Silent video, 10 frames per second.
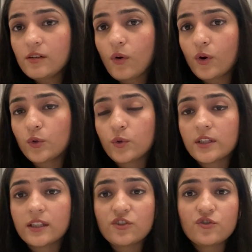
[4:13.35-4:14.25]
or those in
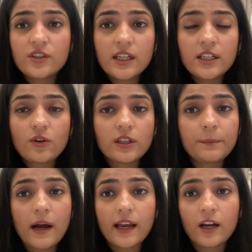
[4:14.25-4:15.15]
the street or the
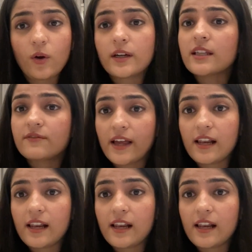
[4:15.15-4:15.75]
parking lot as well?